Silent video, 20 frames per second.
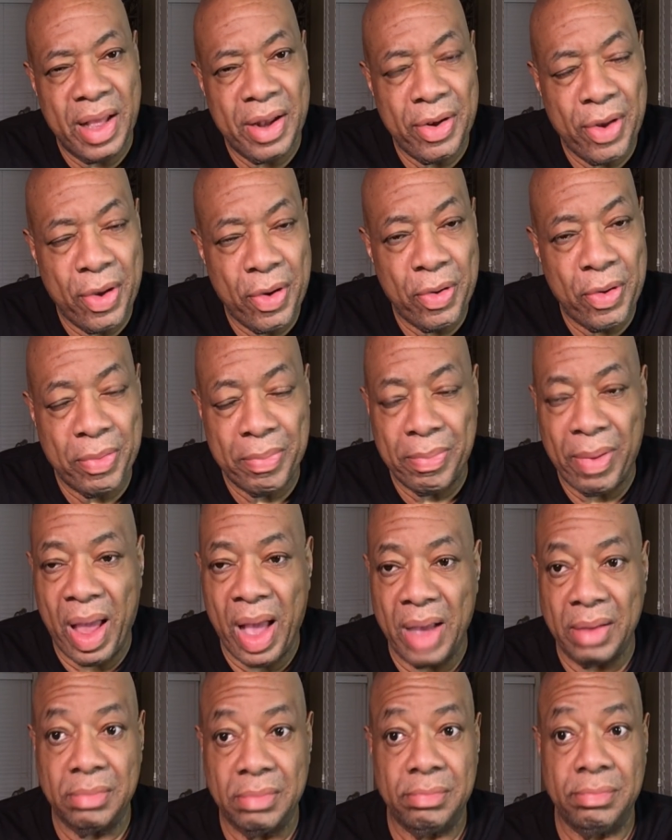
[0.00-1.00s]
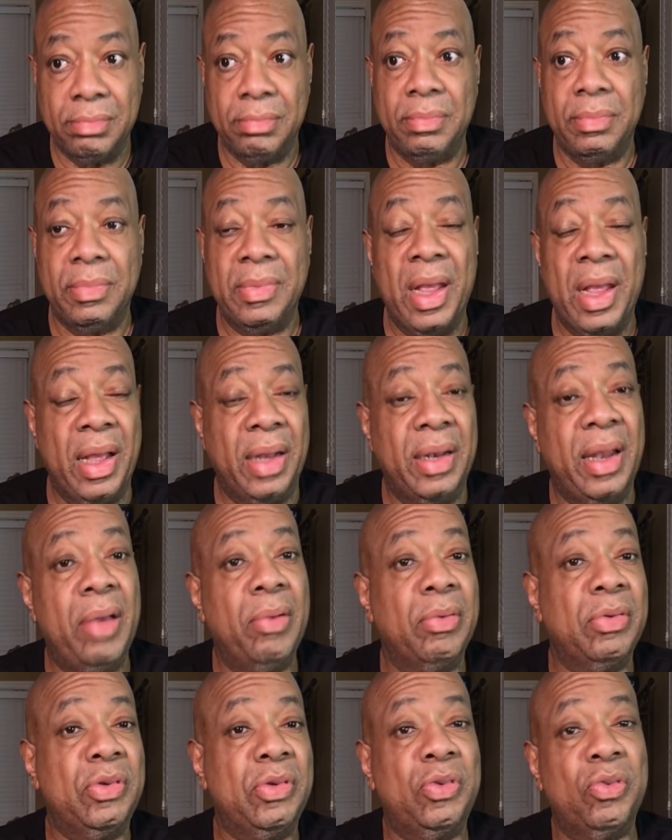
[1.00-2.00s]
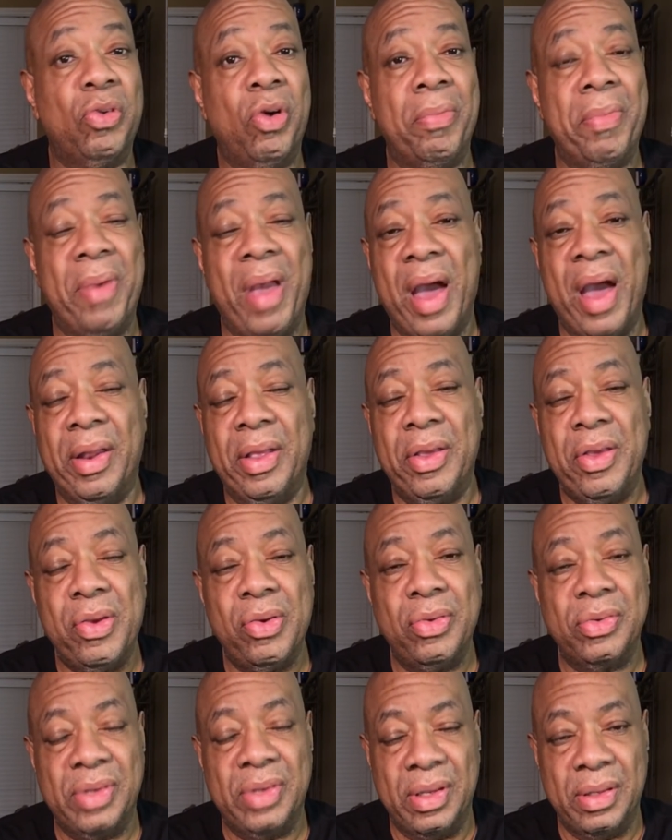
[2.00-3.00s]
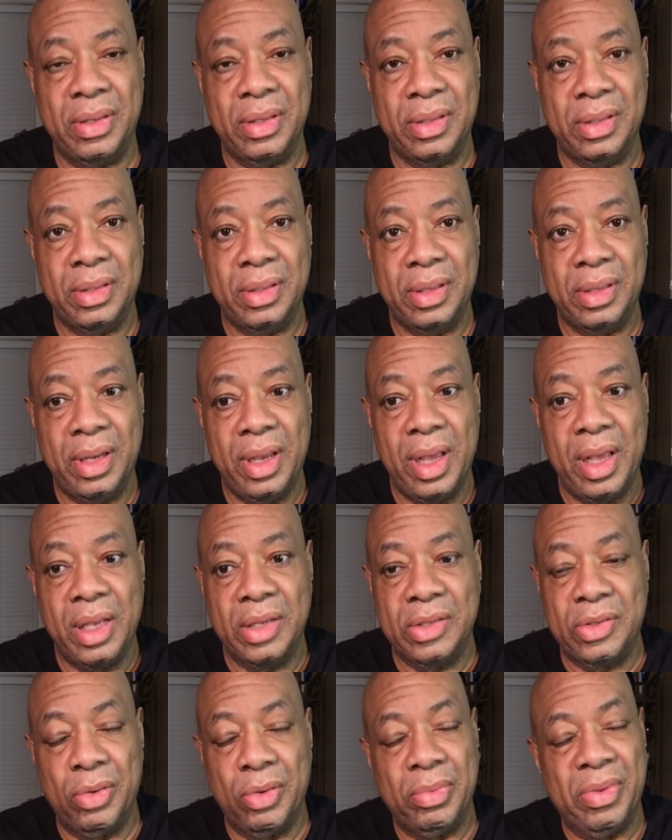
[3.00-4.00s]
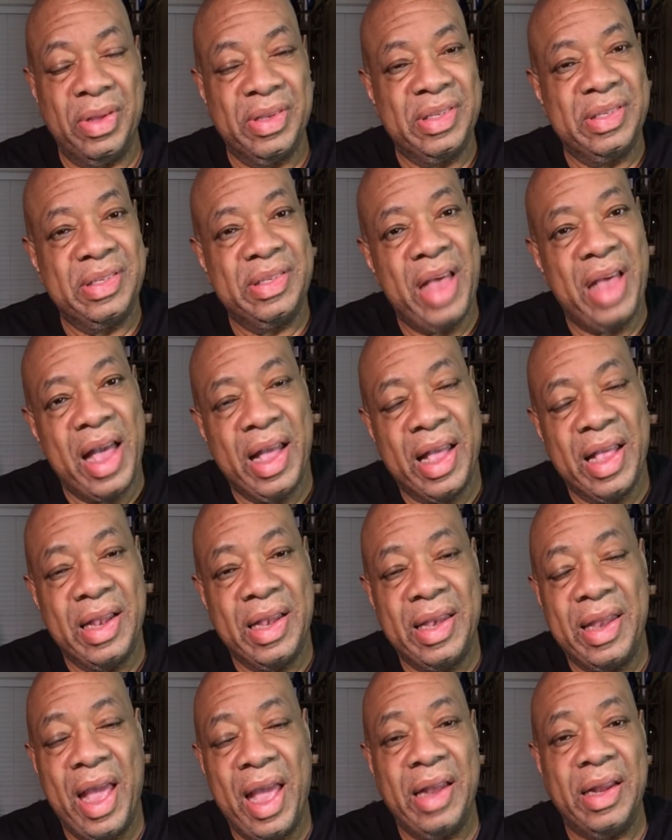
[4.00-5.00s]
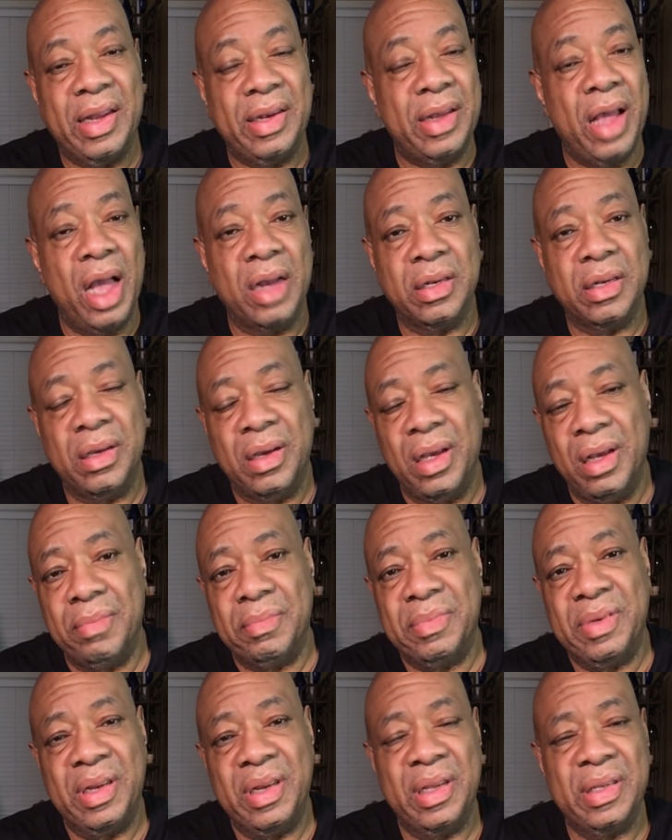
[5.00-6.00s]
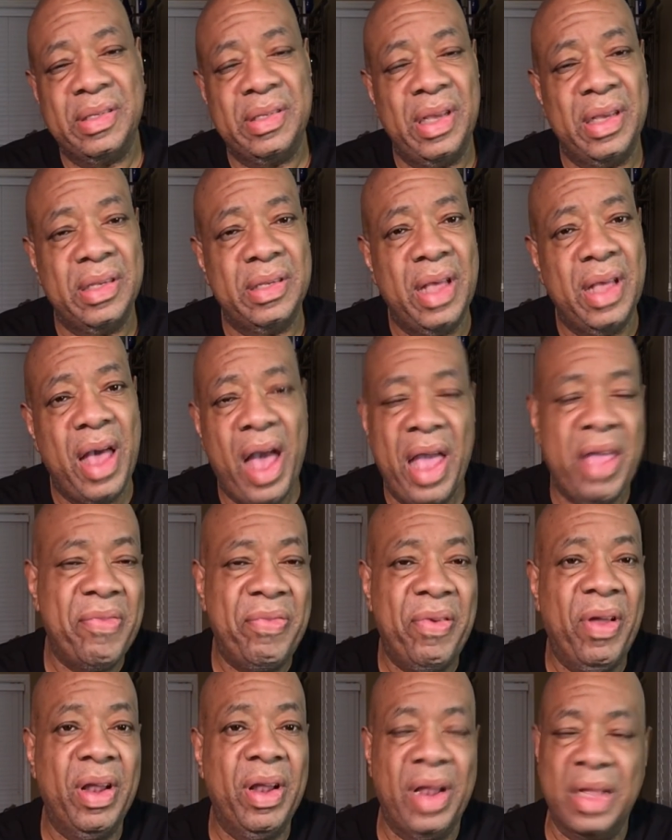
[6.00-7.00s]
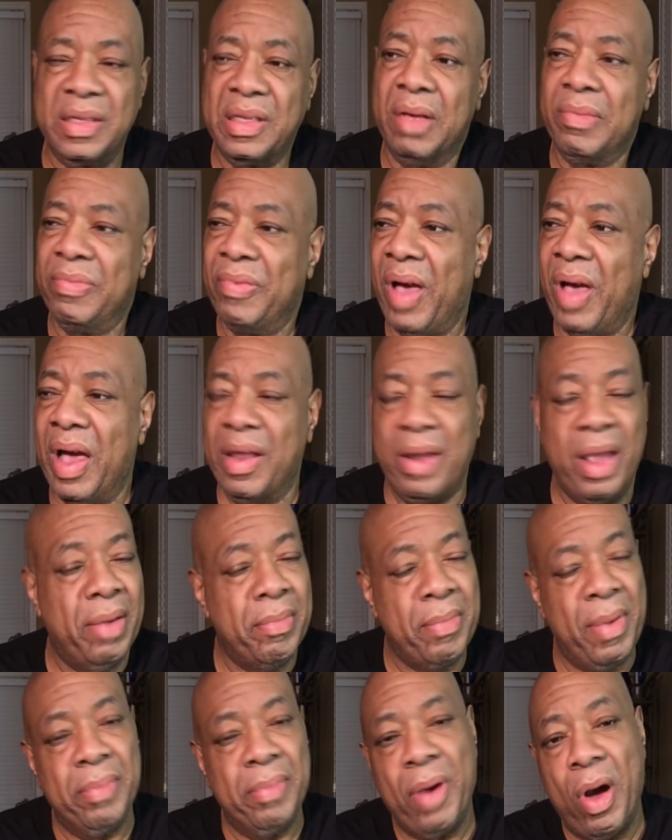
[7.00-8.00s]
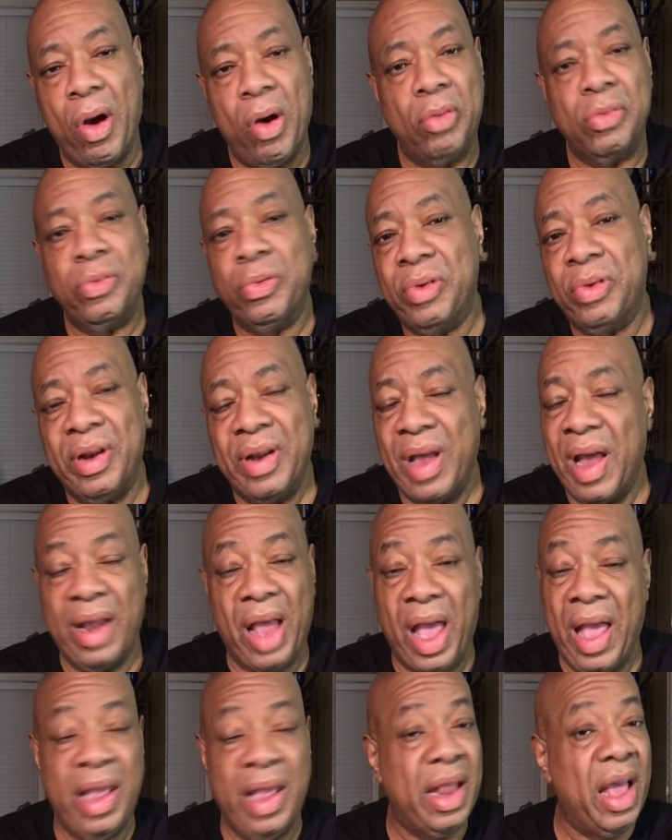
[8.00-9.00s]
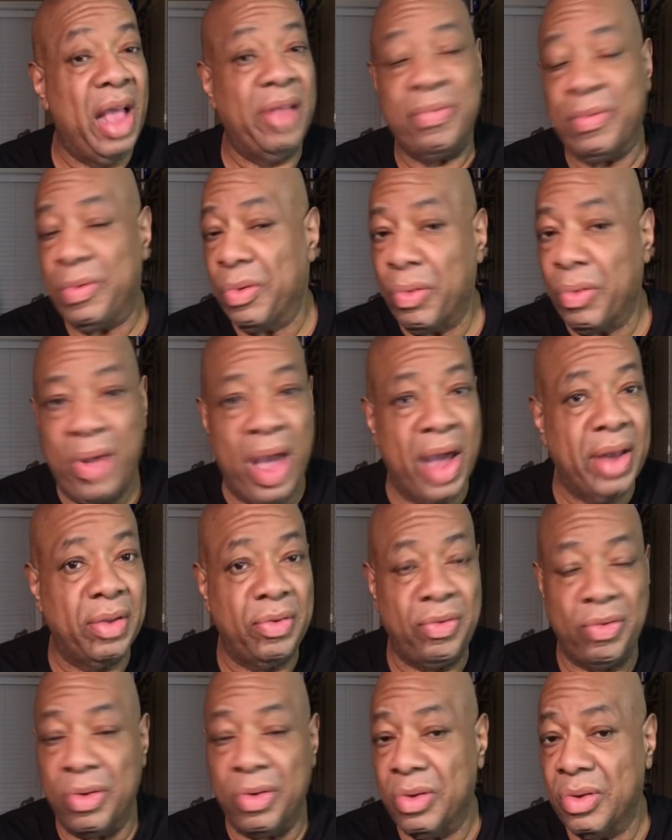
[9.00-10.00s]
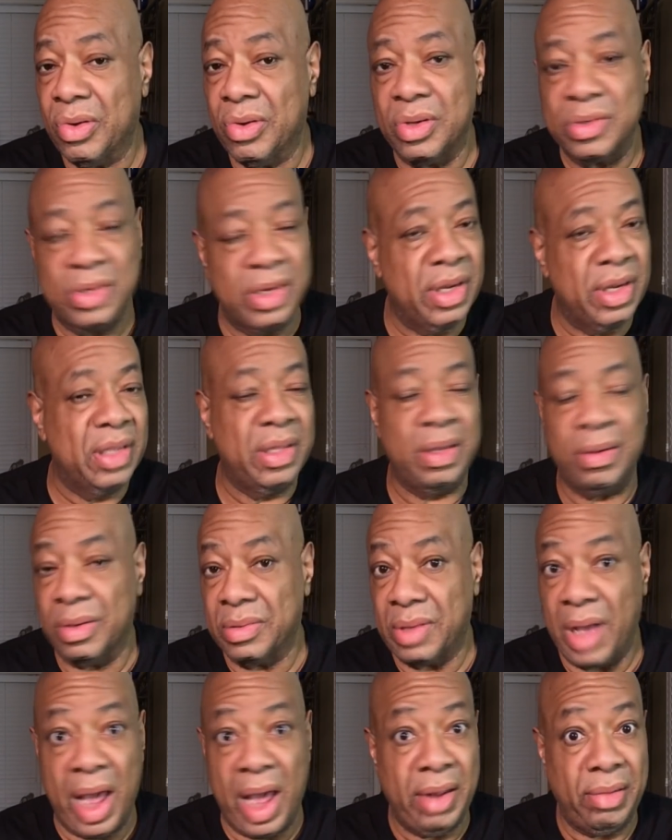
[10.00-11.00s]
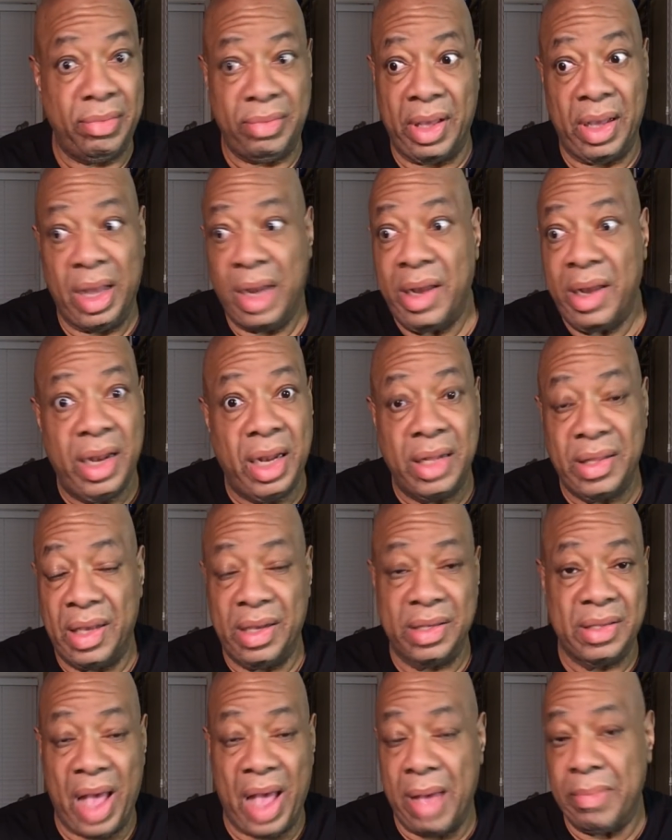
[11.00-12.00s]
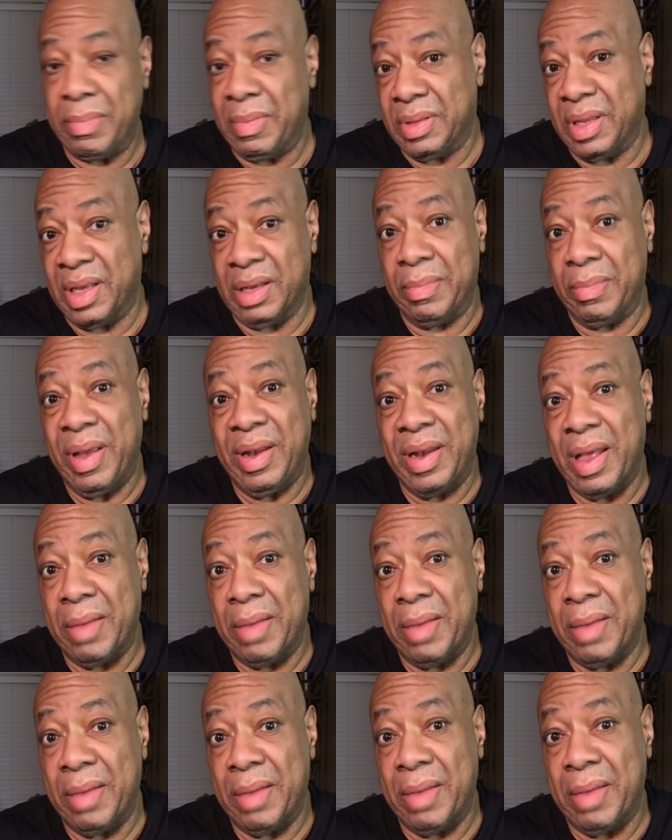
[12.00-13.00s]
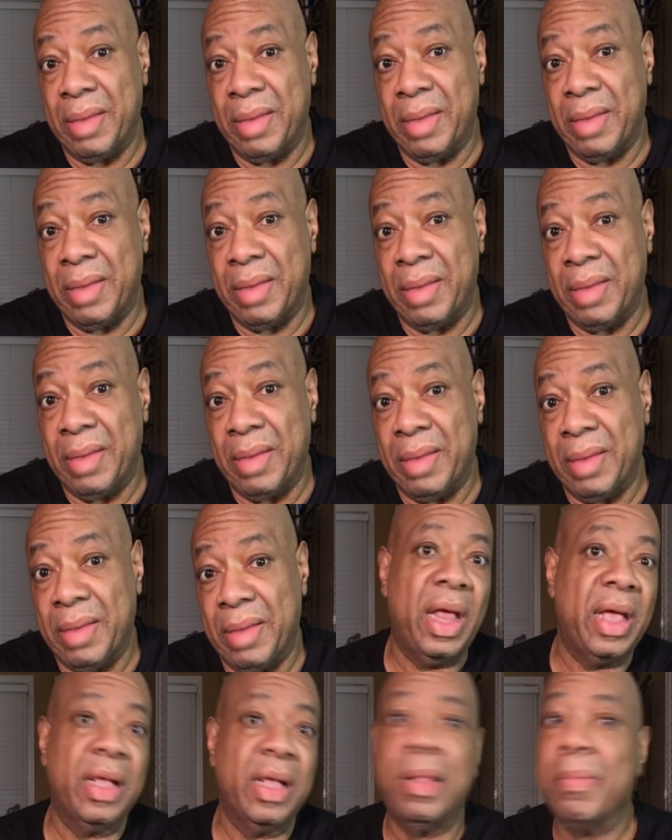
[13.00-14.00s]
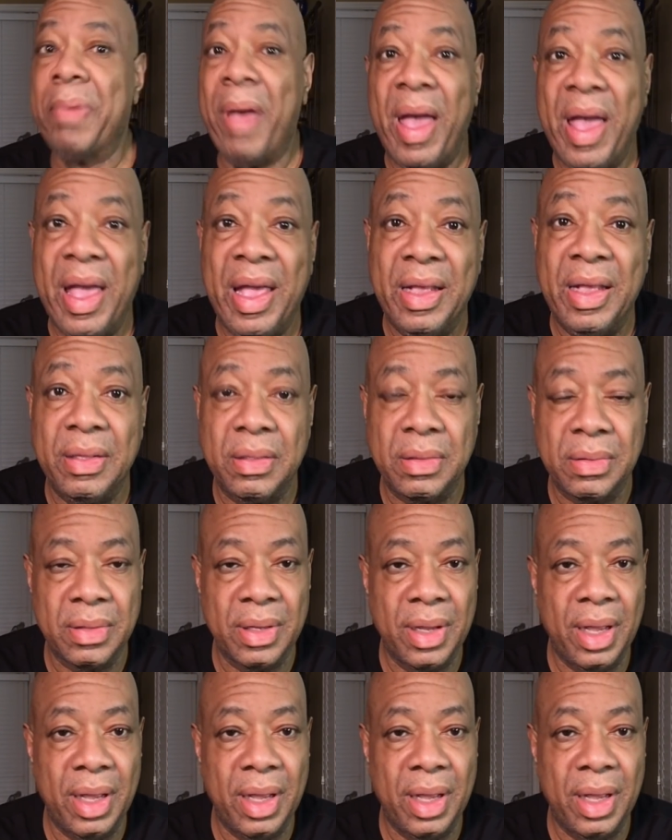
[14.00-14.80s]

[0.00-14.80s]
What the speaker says: They were showing me how to use it. So the second day, the doctor comes in and says, how you feeling? I said, I'm fine. Now remember, all during the night, I ain't asked for no kind of drugs or nothing because I didn't think I needed anything because I didn't think I'm hitting that button to take the pain. Man, let me tell you something.